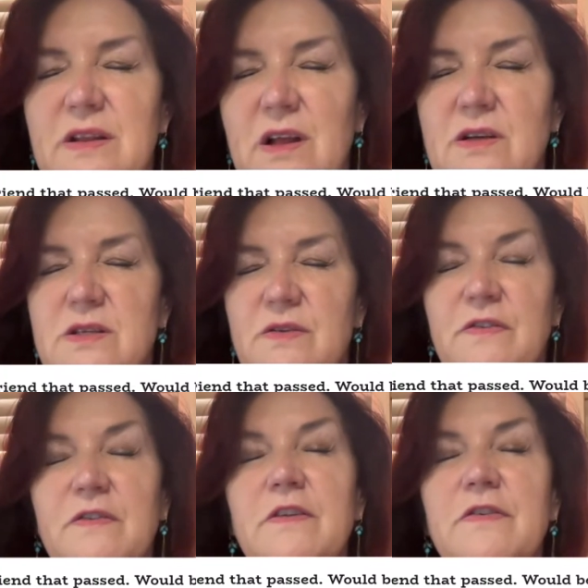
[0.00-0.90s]

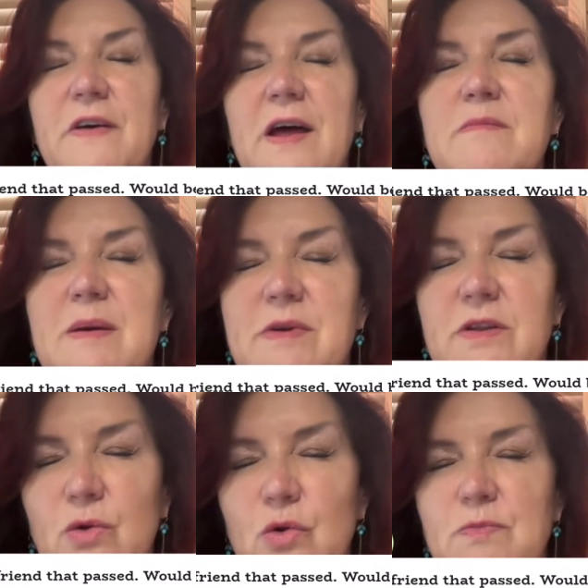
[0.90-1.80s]
the fun memory,
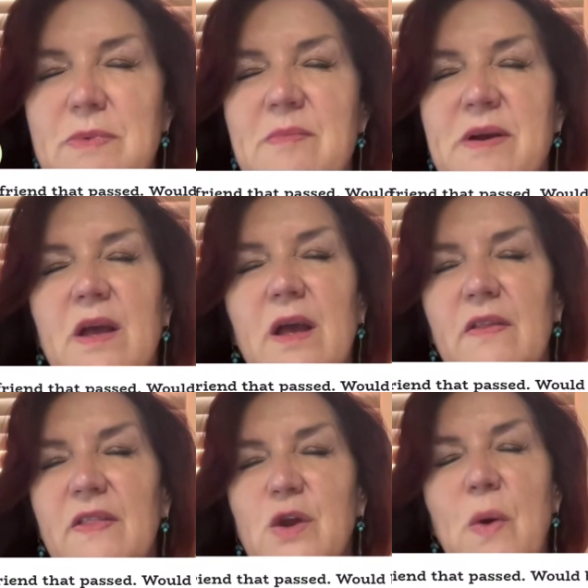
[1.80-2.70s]
the good memory
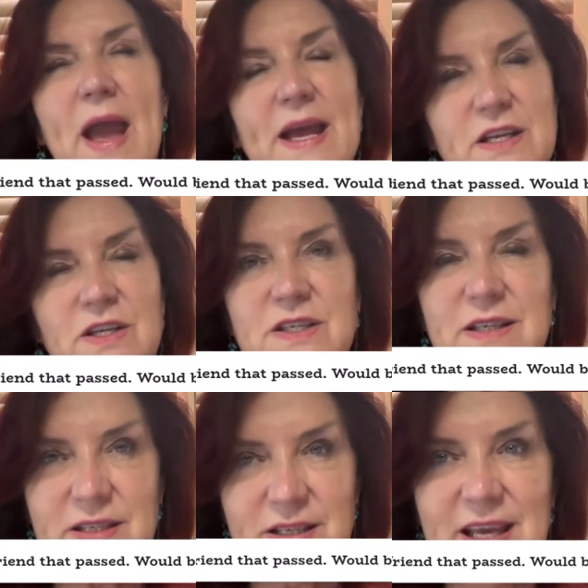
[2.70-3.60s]
that you had
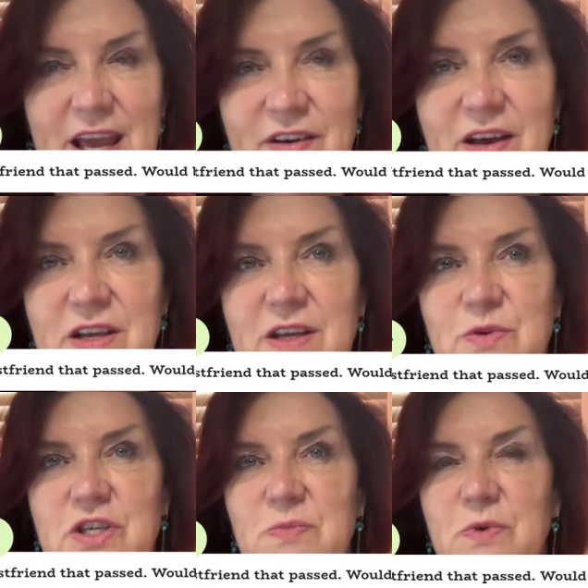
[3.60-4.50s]
together, is
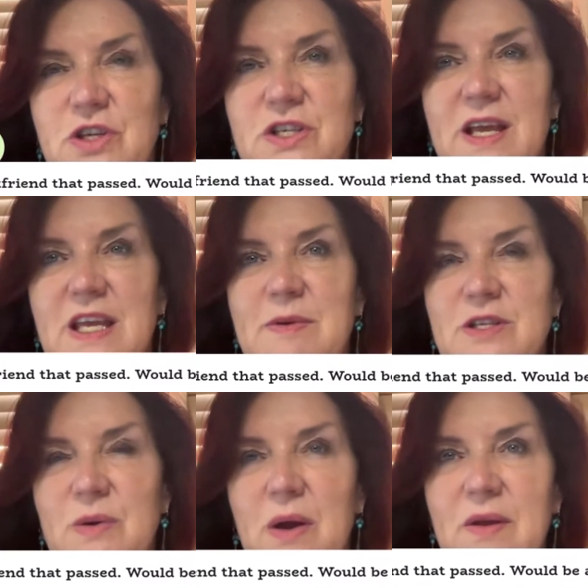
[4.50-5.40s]
what she's taking me
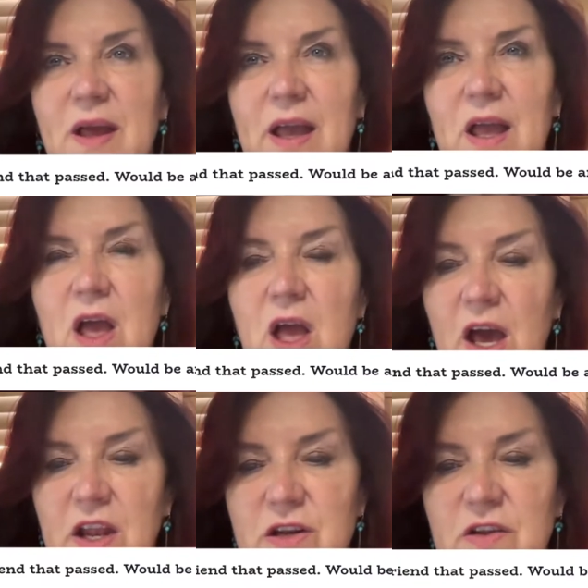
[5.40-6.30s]
to. Okay,
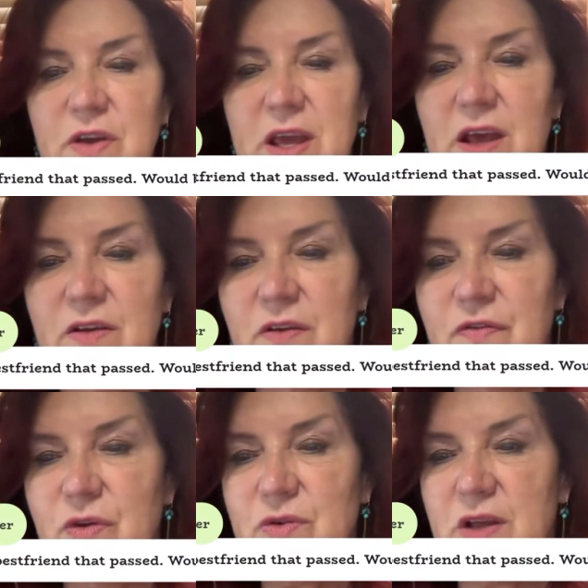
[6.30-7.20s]
and I don't know if
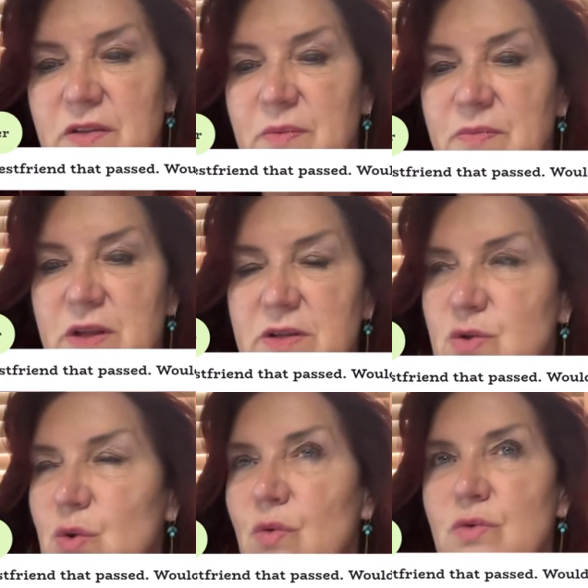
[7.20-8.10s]
you're like the
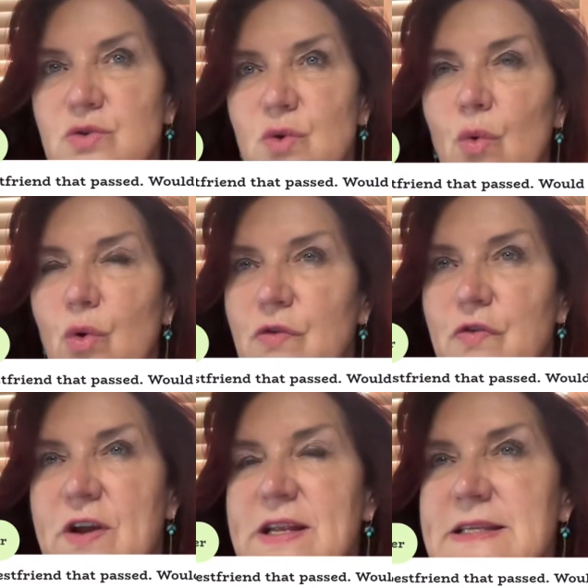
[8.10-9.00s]
schoolhood
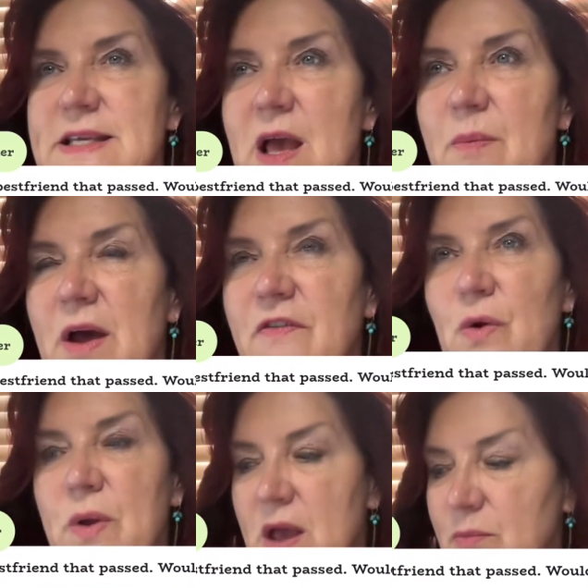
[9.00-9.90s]
friends here, but I feel
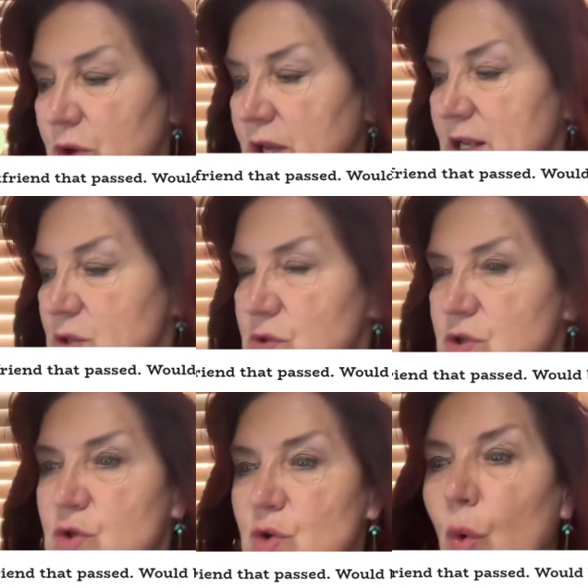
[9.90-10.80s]
here I'm looking at sort of
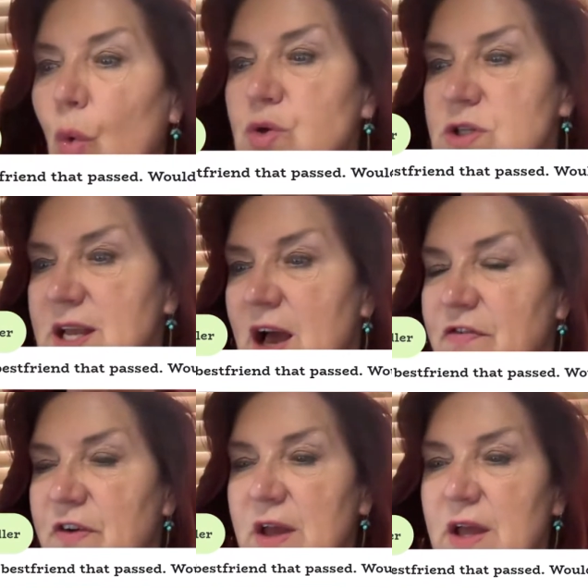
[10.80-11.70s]
school
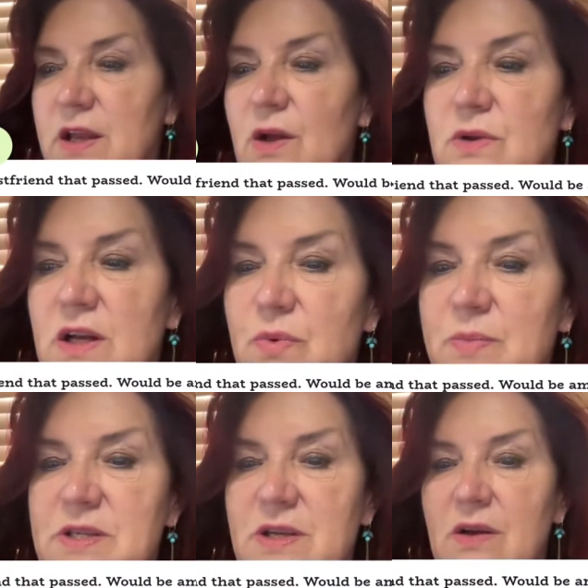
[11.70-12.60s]
stuff, like when we
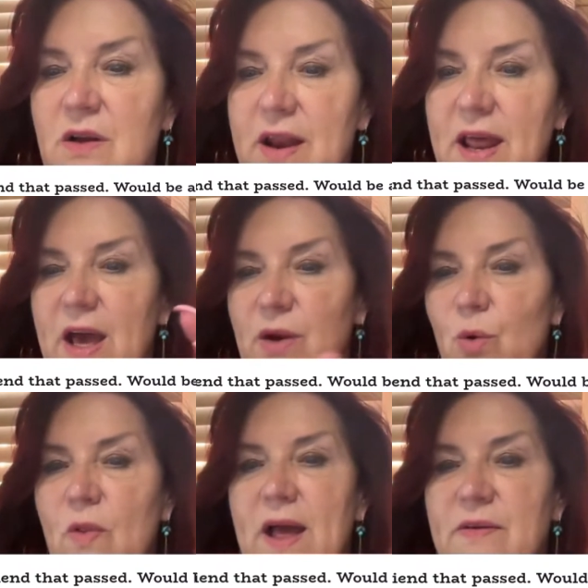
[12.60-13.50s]
start going out and all
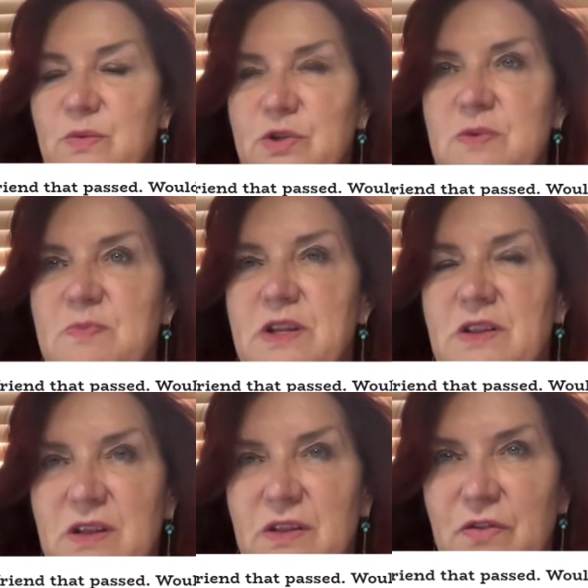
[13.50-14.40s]
that, what she's
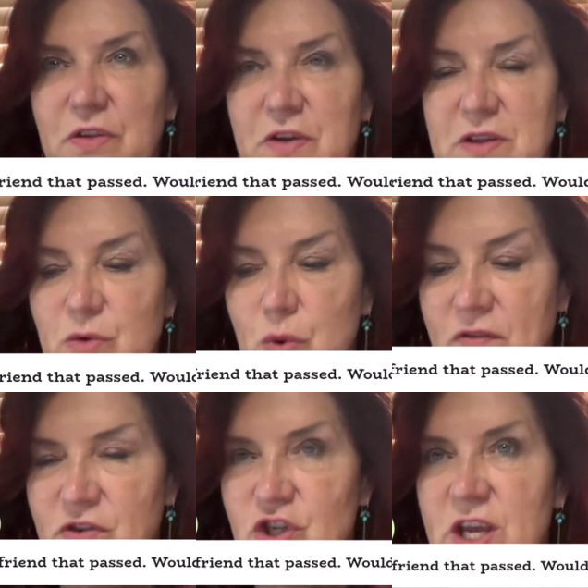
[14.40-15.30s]
the friend that you
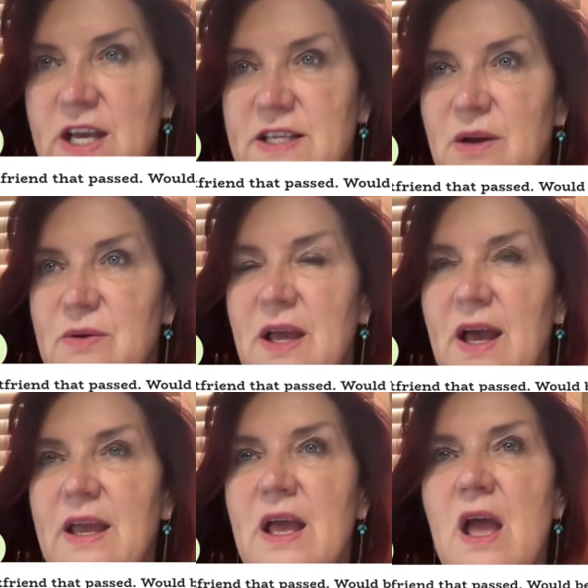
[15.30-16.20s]
have shared.
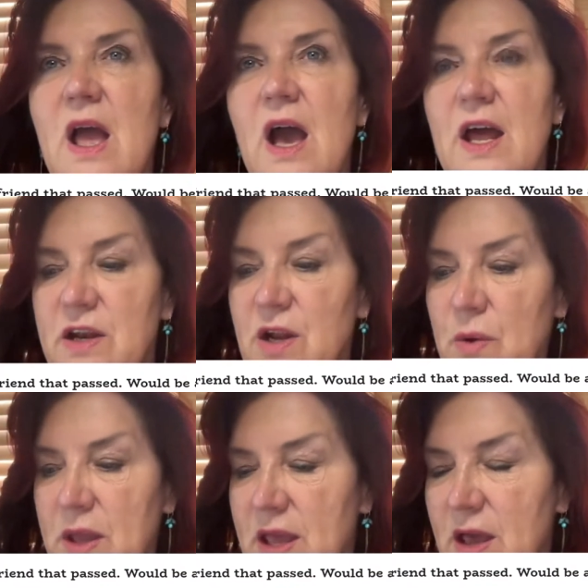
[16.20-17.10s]
Okay, and I know
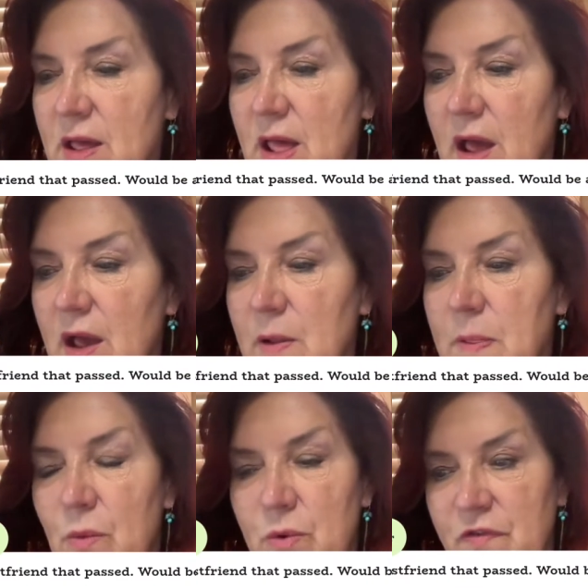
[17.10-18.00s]
here
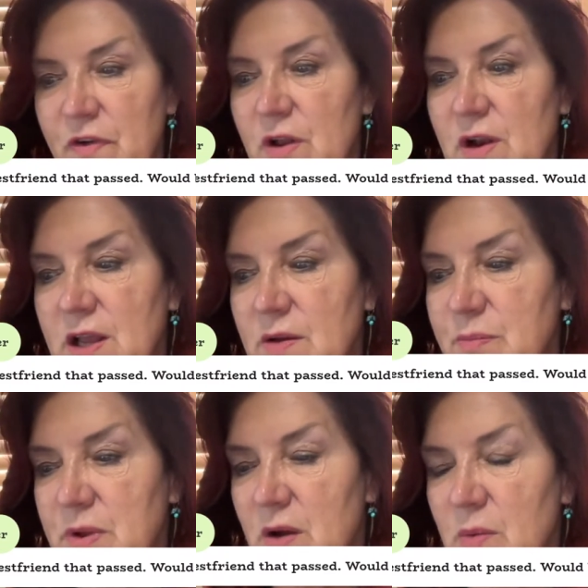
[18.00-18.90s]
with her, like
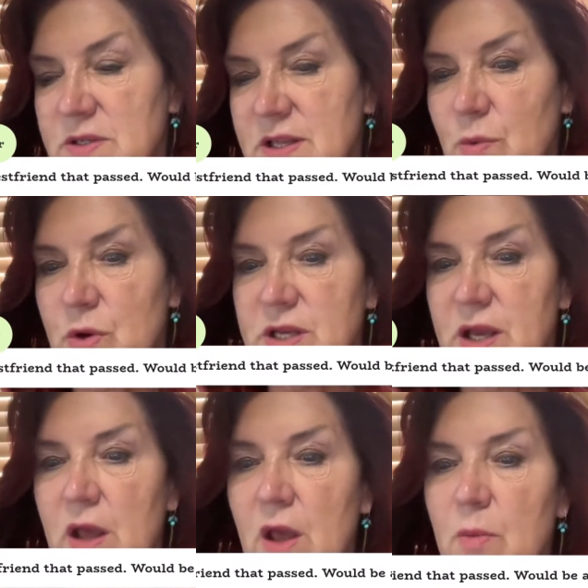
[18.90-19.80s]
I want to say the word
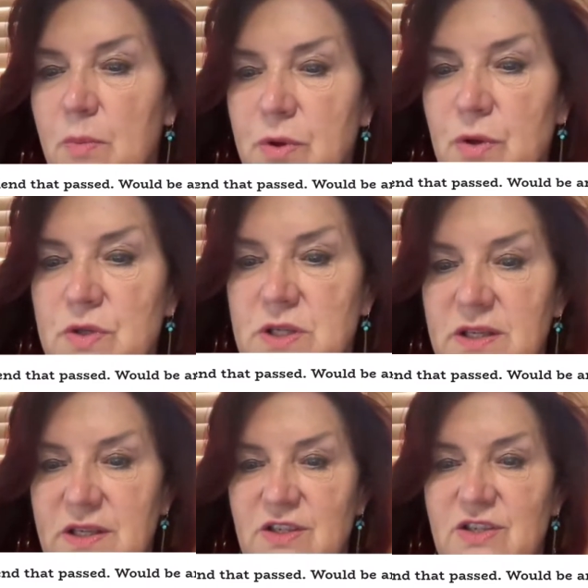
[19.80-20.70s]
here,
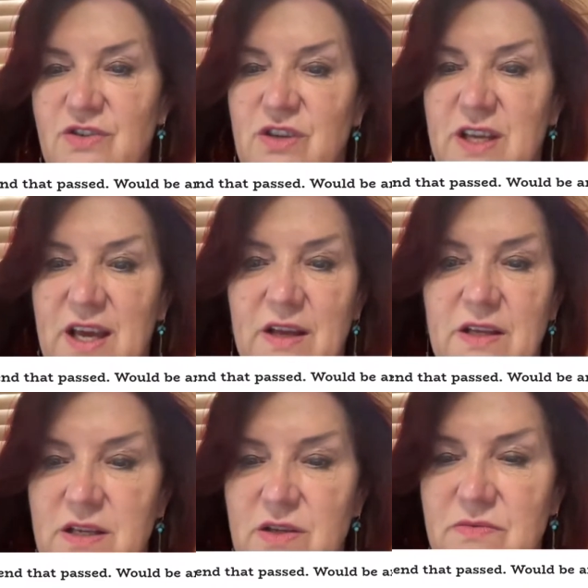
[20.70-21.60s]
beauty. Still, yeah,
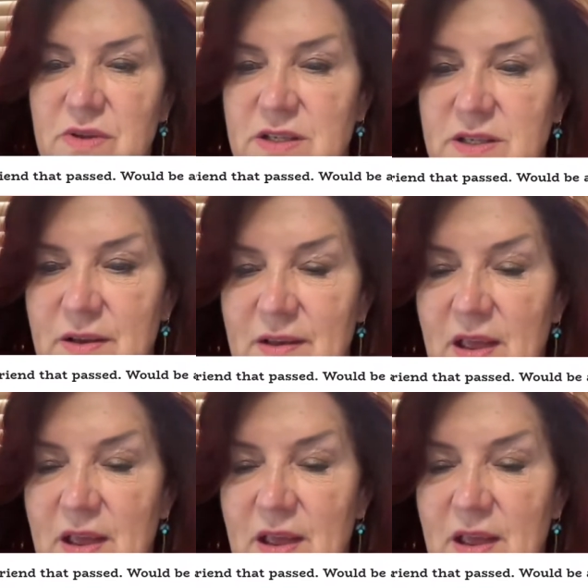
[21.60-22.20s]
it's.